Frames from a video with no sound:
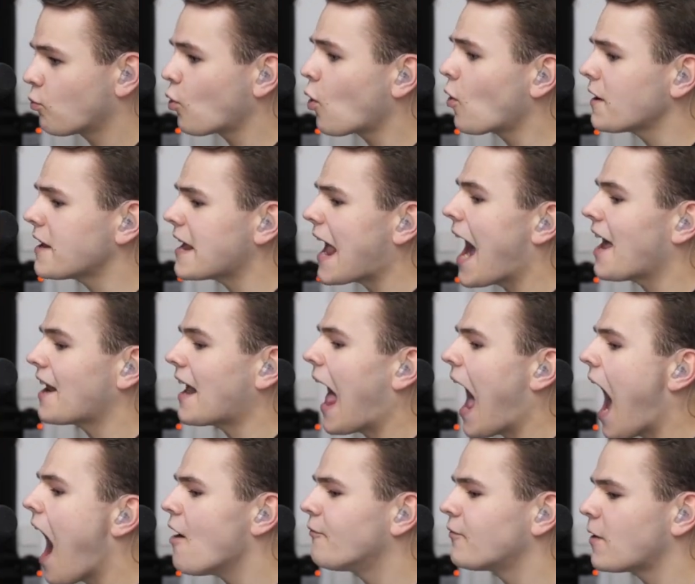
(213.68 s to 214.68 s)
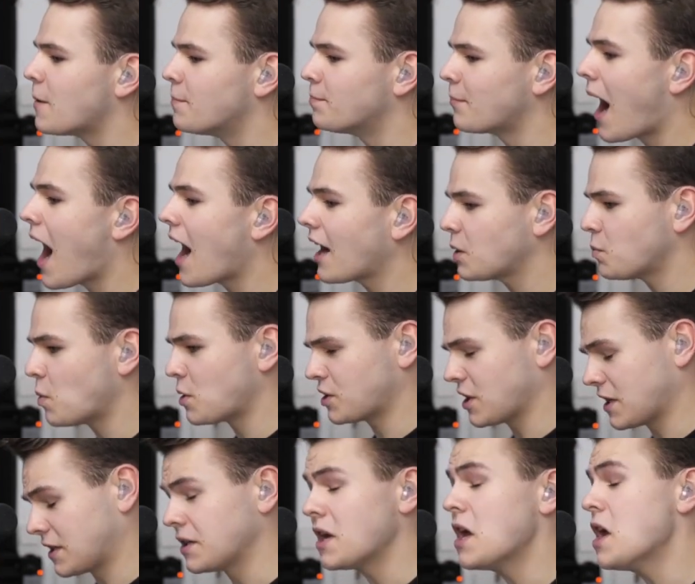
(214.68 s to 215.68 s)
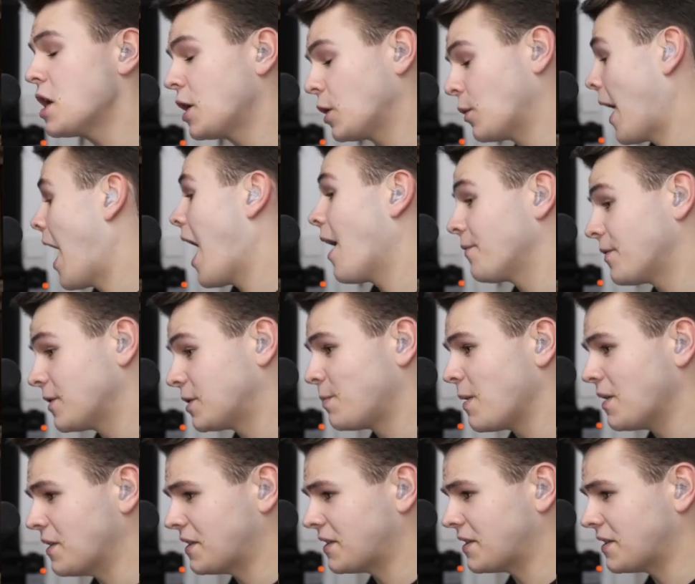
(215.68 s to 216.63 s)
We're already at half a Mach, which is, you know, half the speed of